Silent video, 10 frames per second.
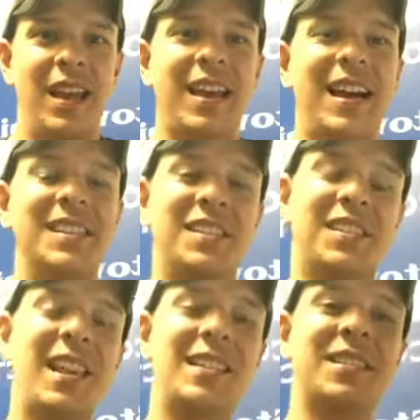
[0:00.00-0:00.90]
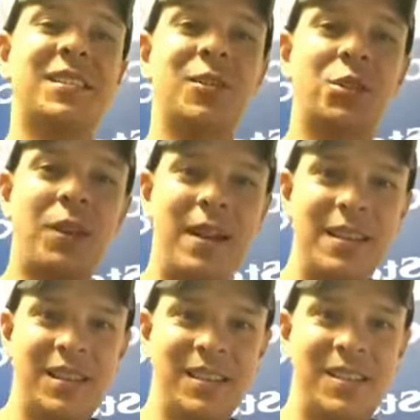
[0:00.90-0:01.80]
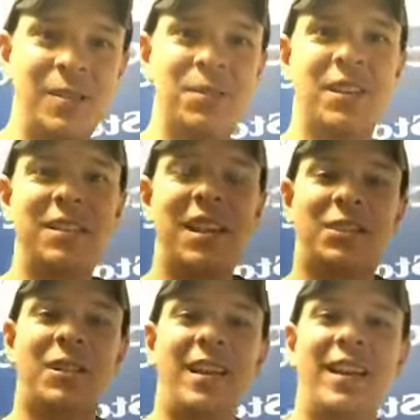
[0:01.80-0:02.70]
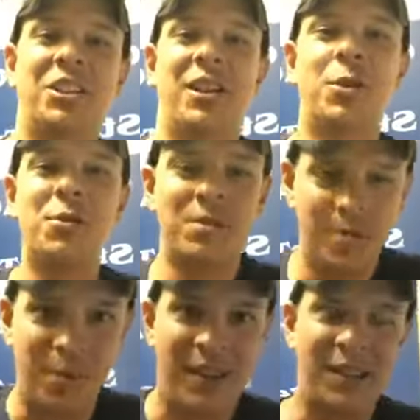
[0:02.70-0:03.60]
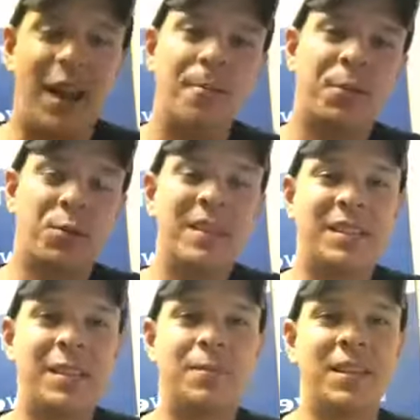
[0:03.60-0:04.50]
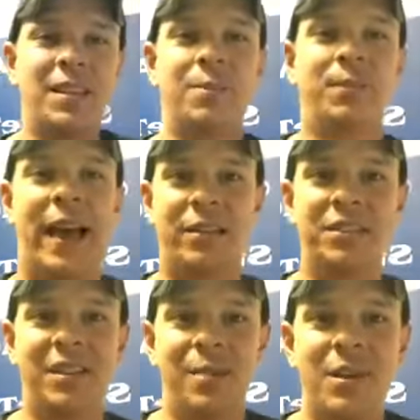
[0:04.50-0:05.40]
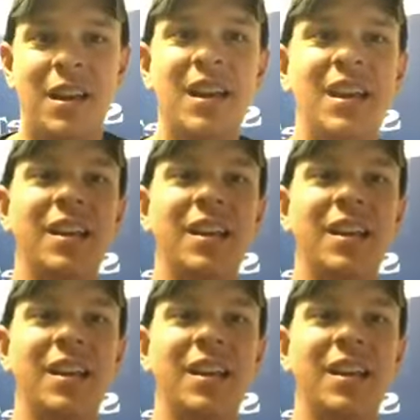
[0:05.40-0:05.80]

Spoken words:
Hey guys, this is Nate at Stowe Training Systems. Yesterday I shared with you my top 3 tips to get a flatter stomach.